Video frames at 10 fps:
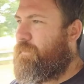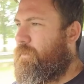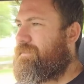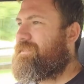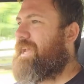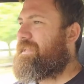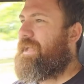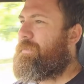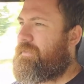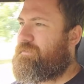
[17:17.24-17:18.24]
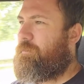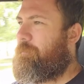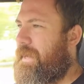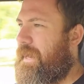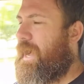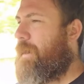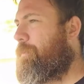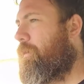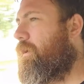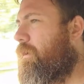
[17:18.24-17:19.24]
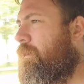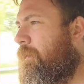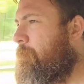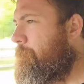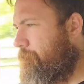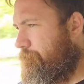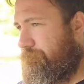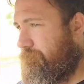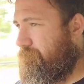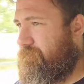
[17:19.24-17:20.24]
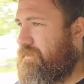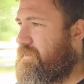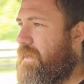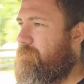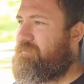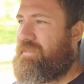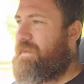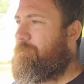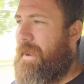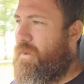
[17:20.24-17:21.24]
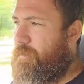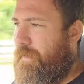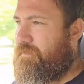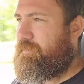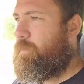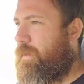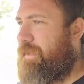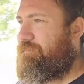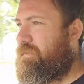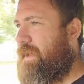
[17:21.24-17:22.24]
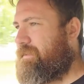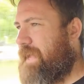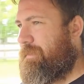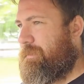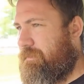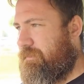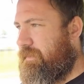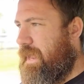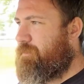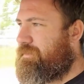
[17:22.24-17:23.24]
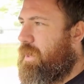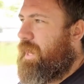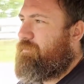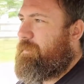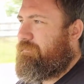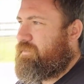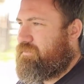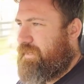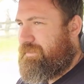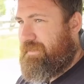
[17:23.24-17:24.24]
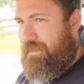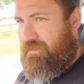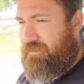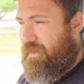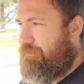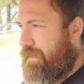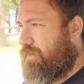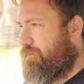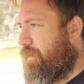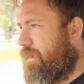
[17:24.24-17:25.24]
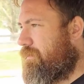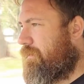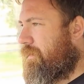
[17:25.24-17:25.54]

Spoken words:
I wanted to take that thing to a meet-up or just go down to Barrel Brothers or whatever like that, it was kind of a bit of a stretch to actually drive that on the road.